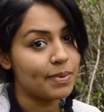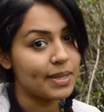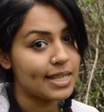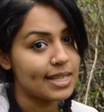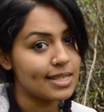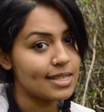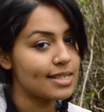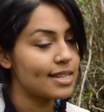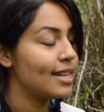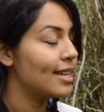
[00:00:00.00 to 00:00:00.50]

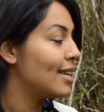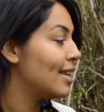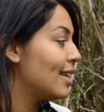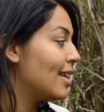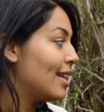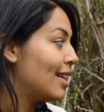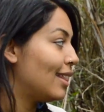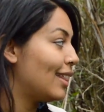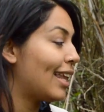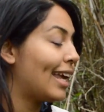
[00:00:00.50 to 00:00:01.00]
bees
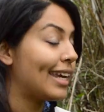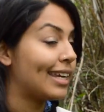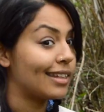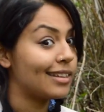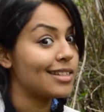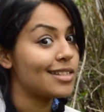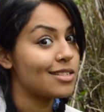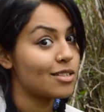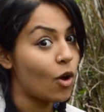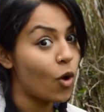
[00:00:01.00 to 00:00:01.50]
like
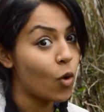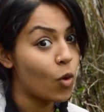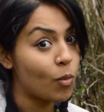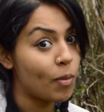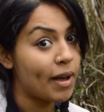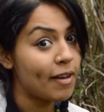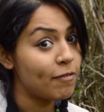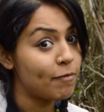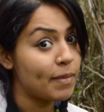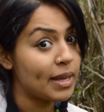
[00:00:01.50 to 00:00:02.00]
this home
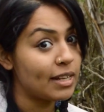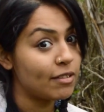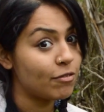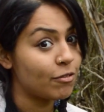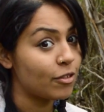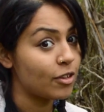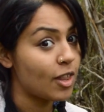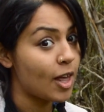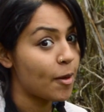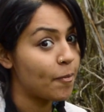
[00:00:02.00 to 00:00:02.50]
I made
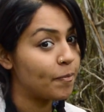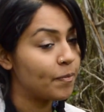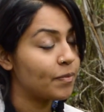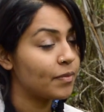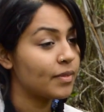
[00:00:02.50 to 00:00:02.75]
for them.